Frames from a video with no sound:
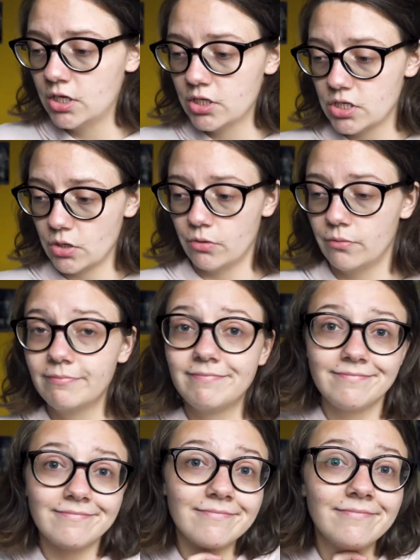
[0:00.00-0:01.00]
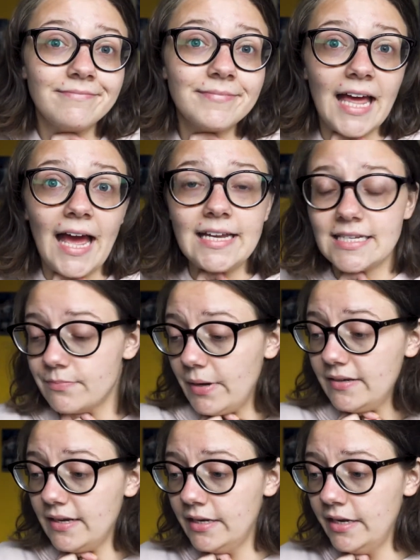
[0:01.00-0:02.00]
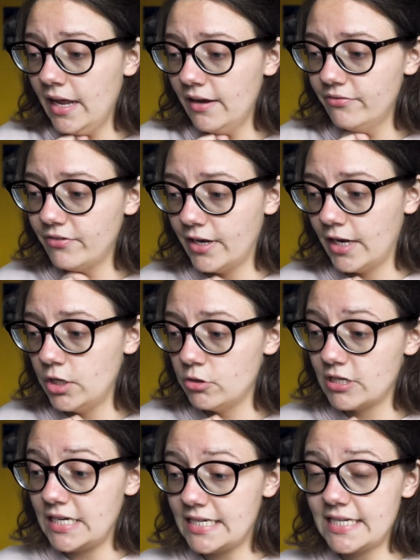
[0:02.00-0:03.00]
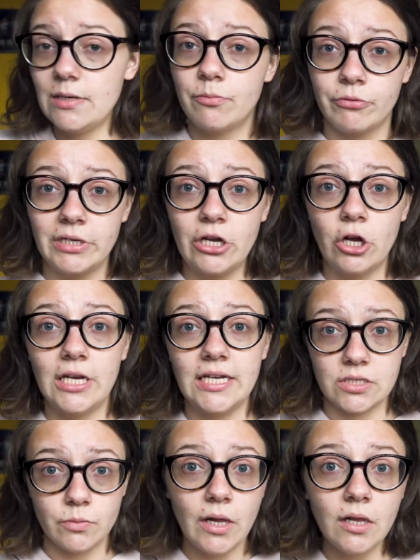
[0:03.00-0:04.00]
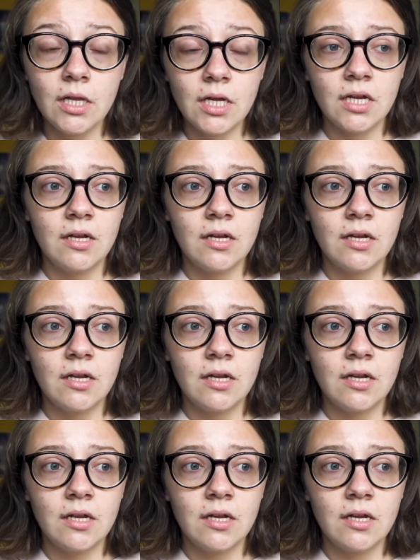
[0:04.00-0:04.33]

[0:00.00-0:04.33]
So that is my daily life and I usually sleep really early as well.